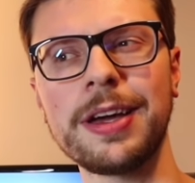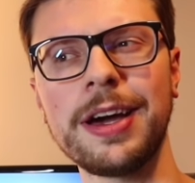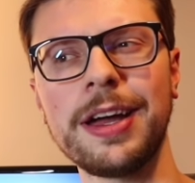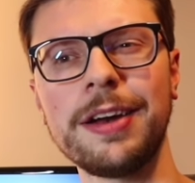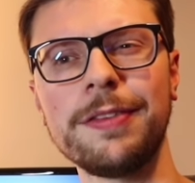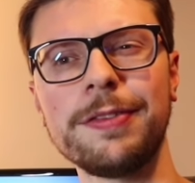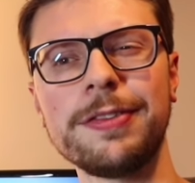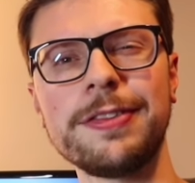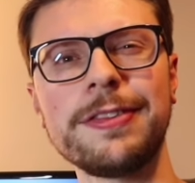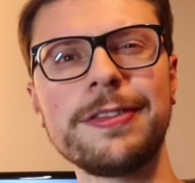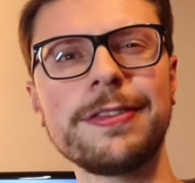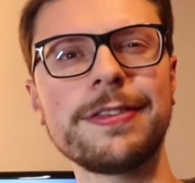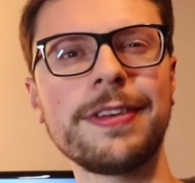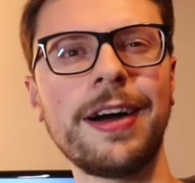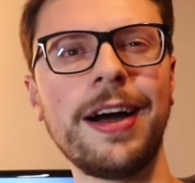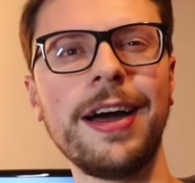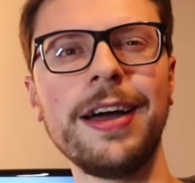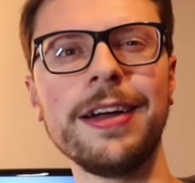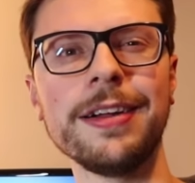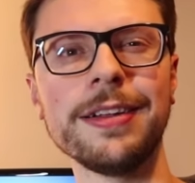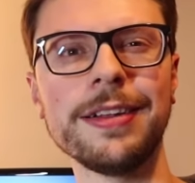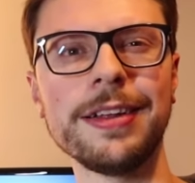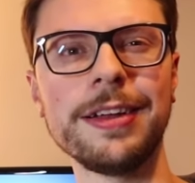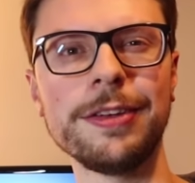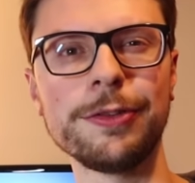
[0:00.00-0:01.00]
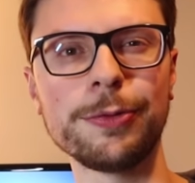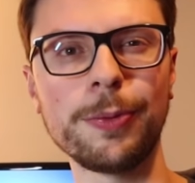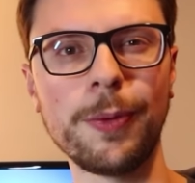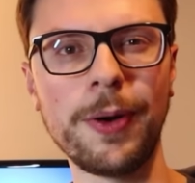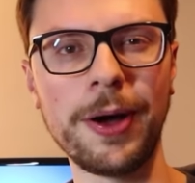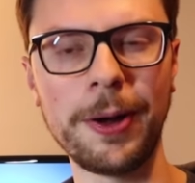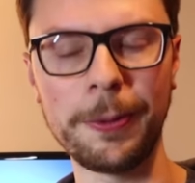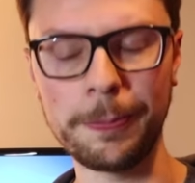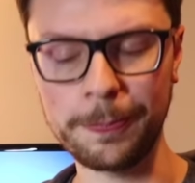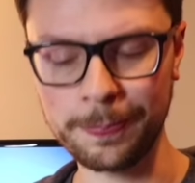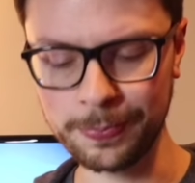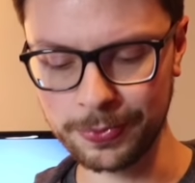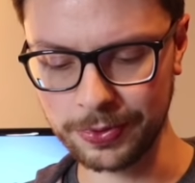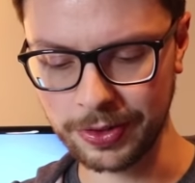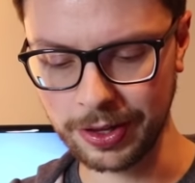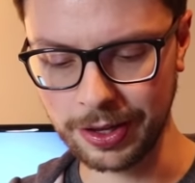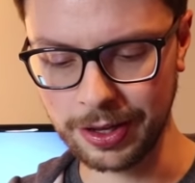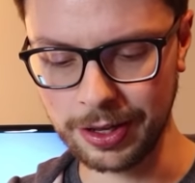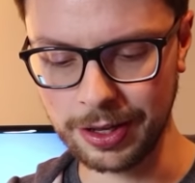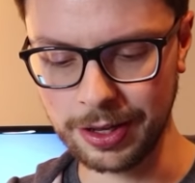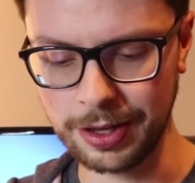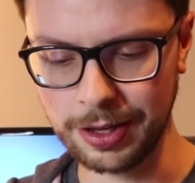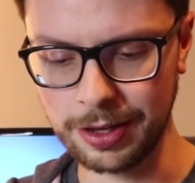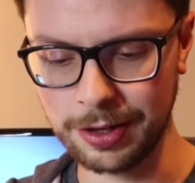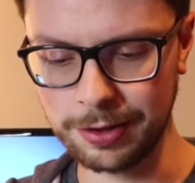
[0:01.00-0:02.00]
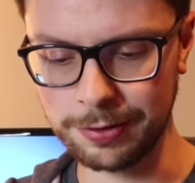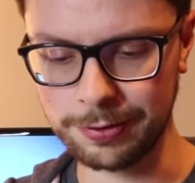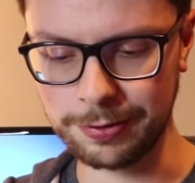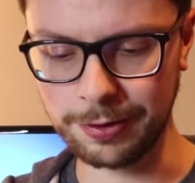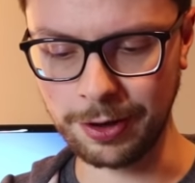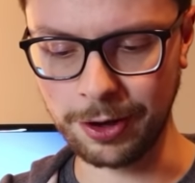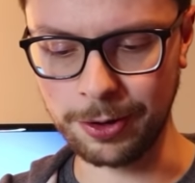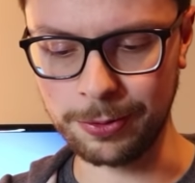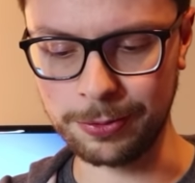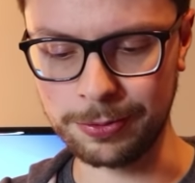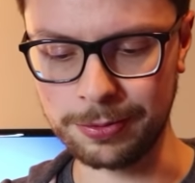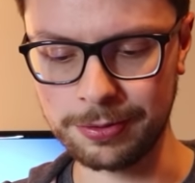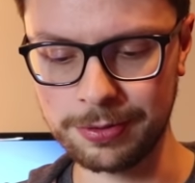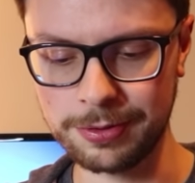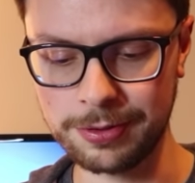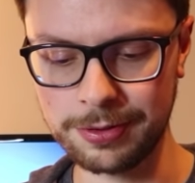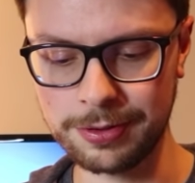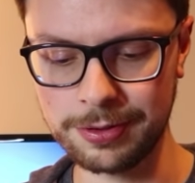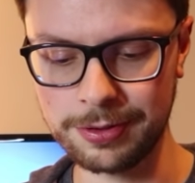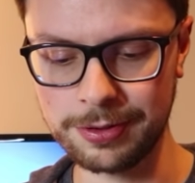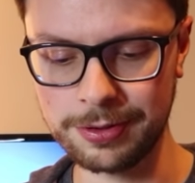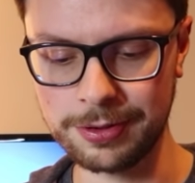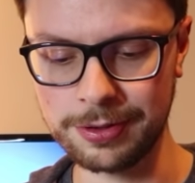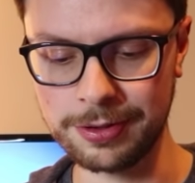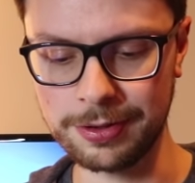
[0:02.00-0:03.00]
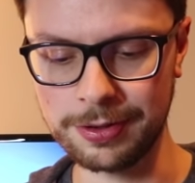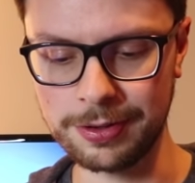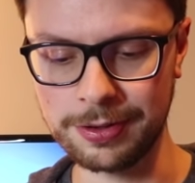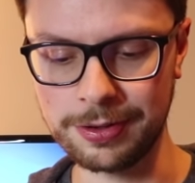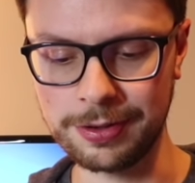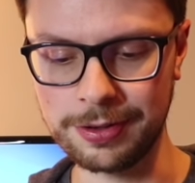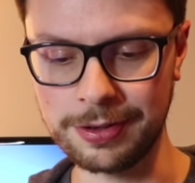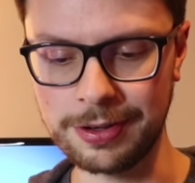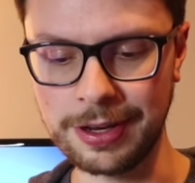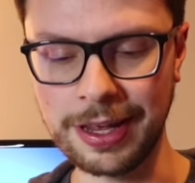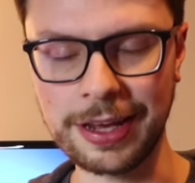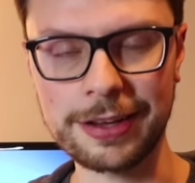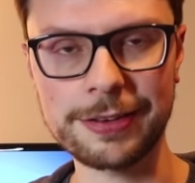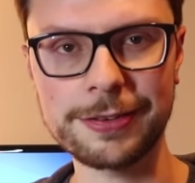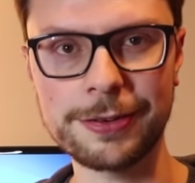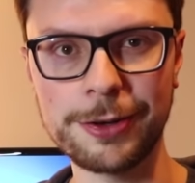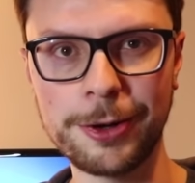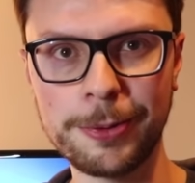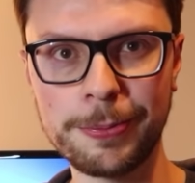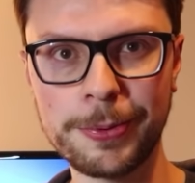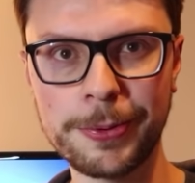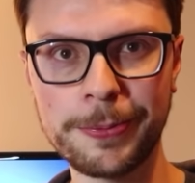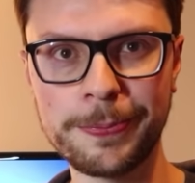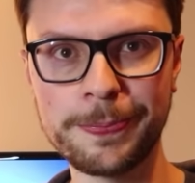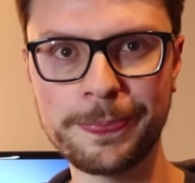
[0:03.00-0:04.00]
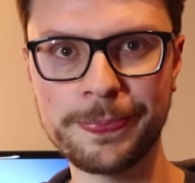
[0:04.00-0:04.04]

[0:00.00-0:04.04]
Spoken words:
of style as well. So next up,